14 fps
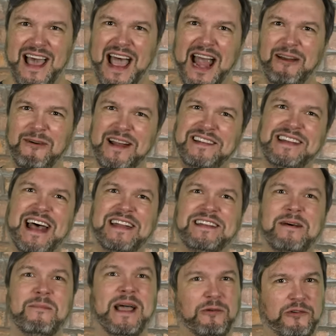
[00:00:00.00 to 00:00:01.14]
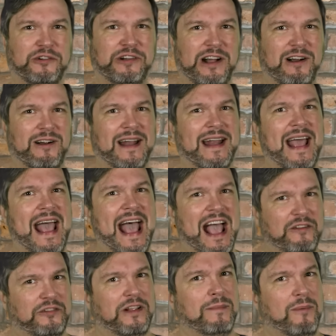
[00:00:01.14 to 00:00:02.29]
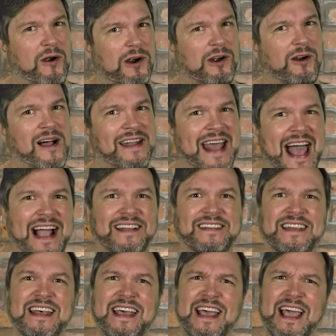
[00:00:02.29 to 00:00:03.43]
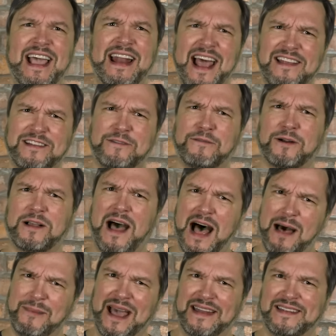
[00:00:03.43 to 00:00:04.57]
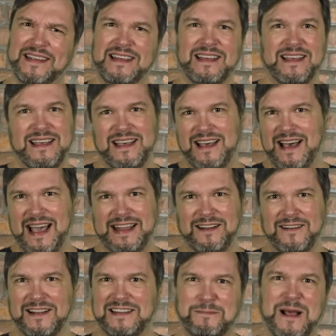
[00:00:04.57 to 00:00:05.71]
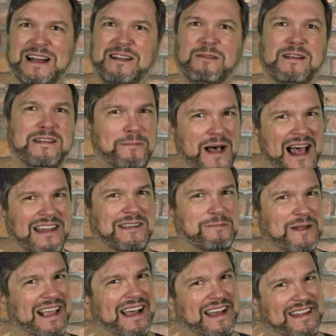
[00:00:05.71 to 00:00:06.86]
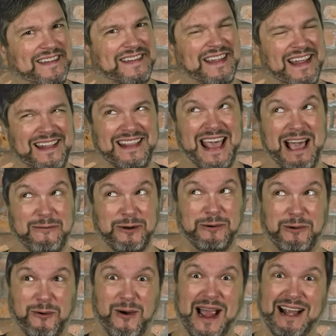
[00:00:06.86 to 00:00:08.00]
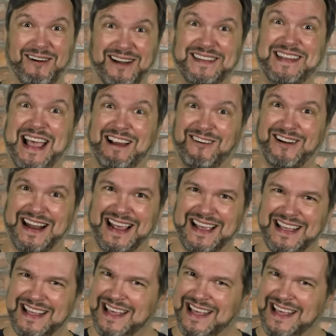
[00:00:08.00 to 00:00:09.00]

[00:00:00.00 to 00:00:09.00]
I reached out to Michael Shear and Ashley Parker on X and asked for comment. I don't expect a response because that would require integrity.